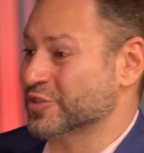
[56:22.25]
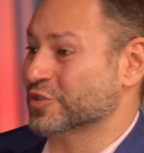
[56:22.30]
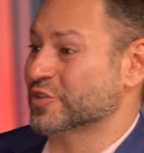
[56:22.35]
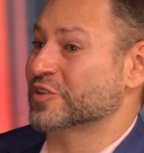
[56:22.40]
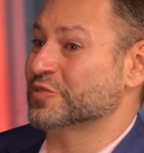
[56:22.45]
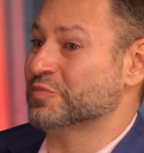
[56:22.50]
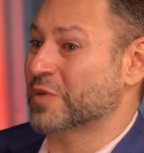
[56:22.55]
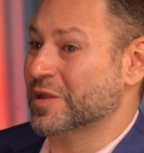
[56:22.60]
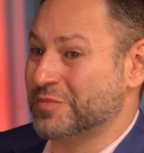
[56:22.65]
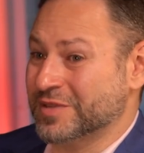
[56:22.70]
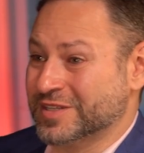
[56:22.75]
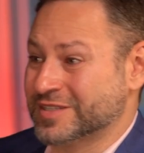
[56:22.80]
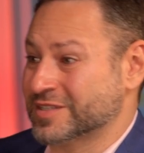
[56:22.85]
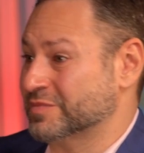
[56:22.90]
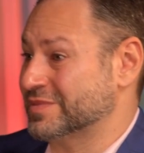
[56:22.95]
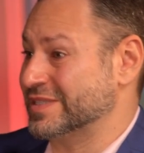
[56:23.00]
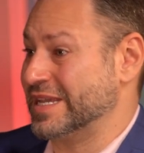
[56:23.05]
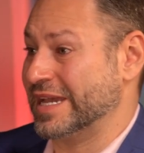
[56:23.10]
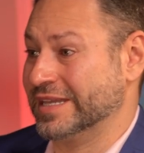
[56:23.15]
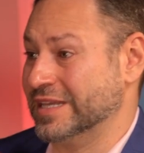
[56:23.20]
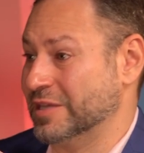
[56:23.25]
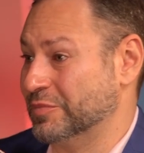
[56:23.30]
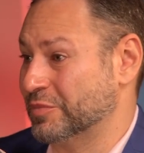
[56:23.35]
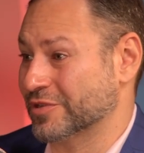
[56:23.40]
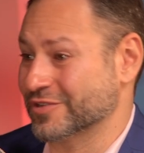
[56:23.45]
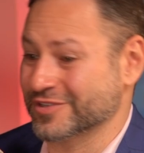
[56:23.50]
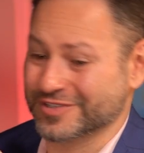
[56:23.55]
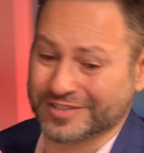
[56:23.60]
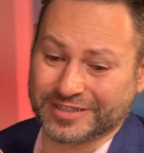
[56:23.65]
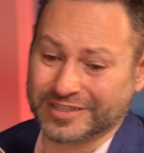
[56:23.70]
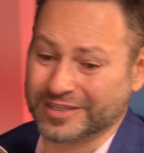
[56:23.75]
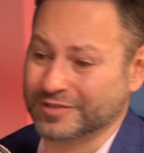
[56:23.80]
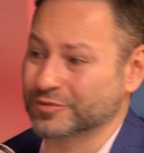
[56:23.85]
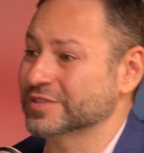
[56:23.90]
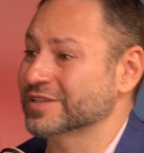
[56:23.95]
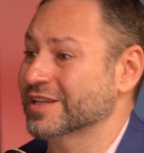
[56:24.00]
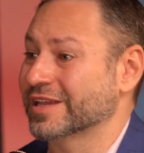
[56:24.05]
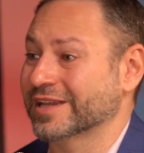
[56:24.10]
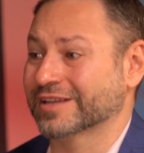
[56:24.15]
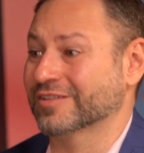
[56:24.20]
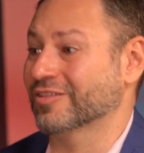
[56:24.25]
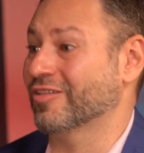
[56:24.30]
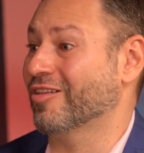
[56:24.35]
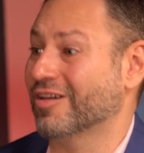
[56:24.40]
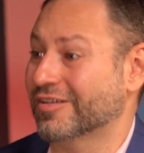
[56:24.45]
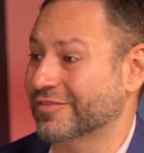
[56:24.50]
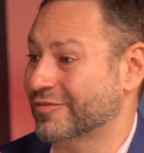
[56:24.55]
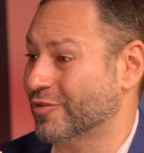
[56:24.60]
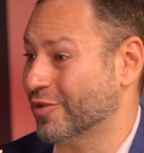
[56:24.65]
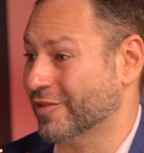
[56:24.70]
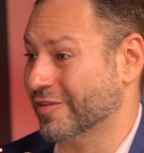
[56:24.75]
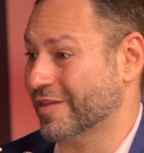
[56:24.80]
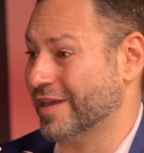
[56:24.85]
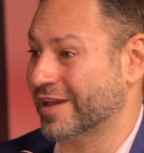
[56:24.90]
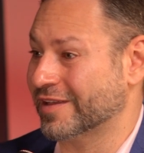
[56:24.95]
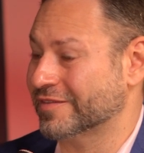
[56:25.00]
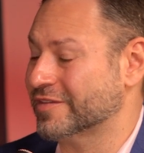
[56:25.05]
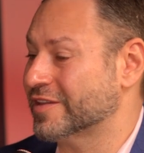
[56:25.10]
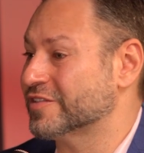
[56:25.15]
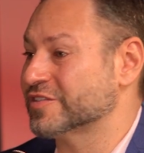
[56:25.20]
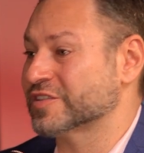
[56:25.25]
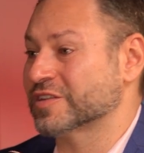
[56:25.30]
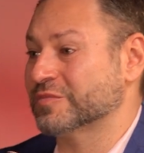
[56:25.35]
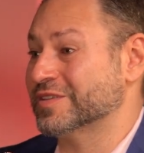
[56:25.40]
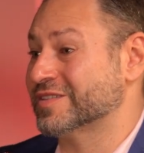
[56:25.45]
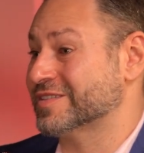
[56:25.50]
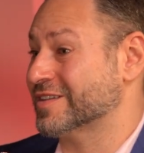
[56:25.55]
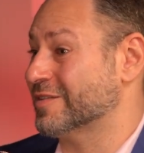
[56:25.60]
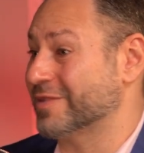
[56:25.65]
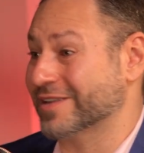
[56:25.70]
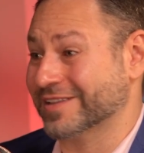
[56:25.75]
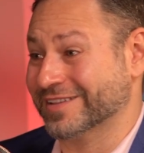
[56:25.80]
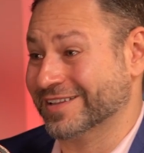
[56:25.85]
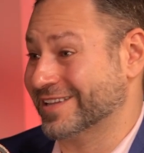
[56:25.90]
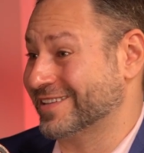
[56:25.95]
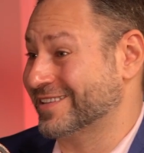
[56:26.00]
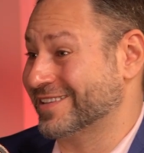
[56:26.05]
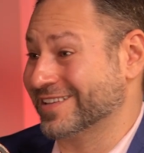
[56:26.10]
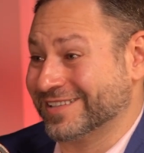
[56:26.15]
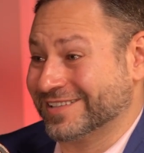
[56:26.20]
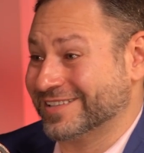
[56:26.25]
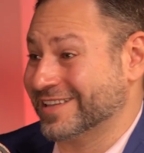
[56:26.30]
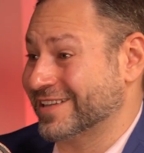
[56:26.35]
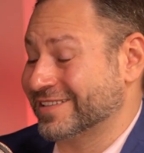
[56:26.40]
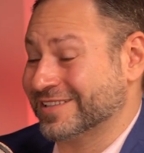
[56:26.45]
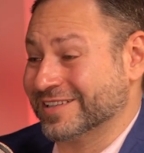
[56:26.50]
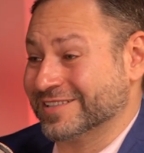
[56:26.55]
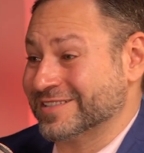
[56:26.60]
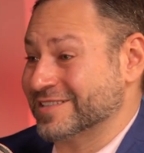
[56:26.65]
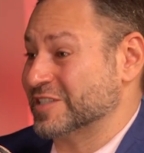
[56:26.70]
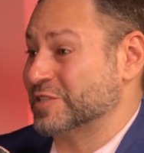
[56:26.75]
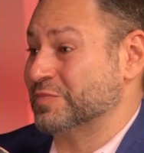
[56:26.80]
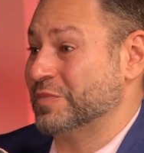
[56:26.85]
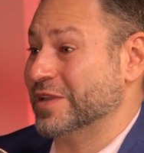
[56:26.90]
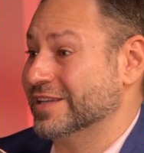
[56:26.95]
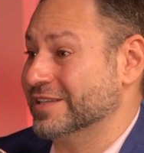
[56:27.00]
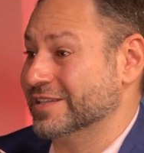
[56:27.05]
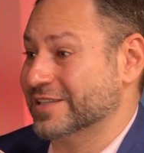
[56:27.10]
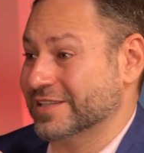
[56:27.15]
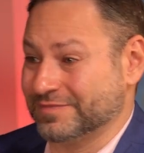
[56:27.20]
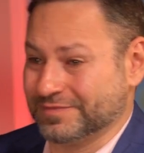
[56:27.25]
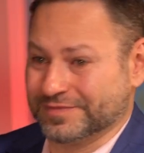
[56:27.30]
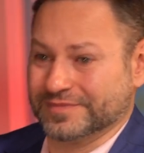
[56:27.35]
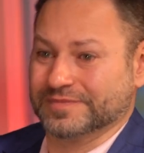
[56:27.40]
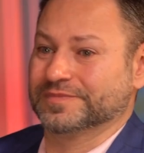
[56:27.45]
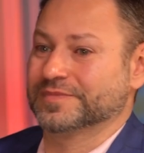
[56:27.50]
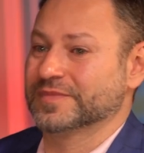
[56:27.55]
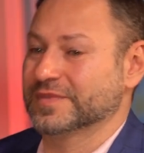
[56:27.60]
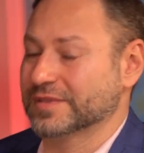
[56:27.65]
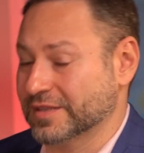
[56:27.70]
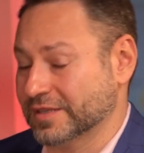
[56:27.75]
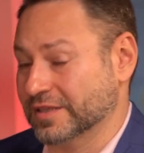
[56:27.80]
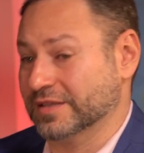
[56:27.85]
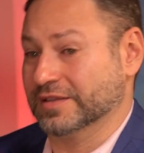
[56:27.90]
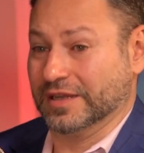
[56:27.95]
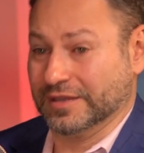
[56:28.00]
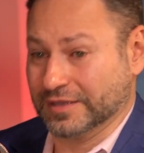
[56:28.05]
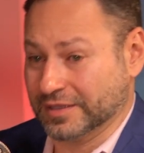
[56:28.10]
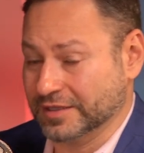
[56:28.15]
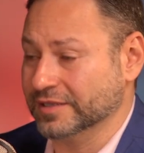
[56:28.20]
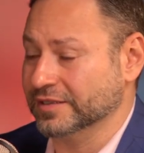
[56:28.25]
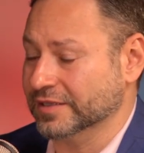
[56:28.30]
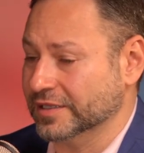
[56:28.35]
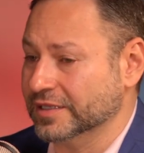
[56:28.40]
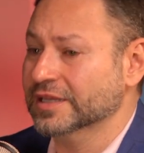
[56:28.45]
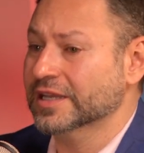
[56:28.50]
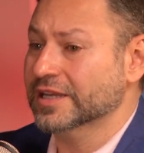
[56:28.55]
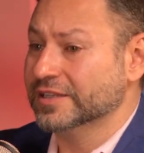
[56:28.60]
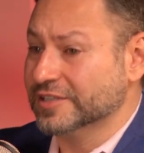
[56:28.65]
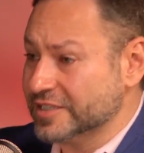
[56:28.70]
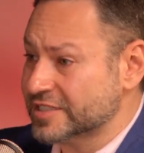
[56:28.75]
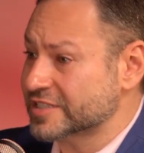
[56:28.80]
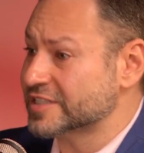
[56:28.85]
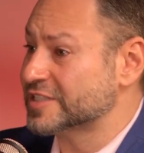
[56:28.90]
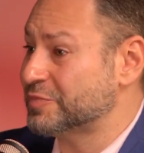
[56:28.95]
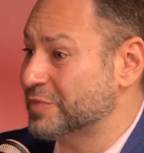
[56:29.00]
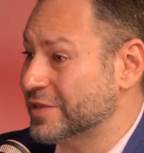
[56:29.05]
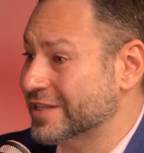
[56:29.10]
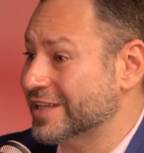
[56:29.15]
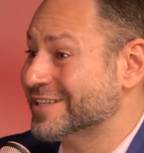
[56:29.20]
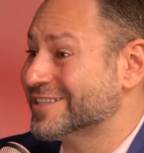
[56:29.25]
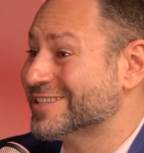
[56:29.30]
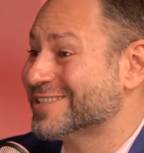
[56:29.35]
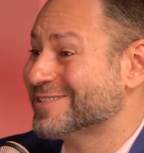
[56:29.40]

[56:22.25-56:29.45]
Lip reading: So there might be some techie person that would love all that. And then there's going to be somebody that doesn't speak. That clearly doesn't speak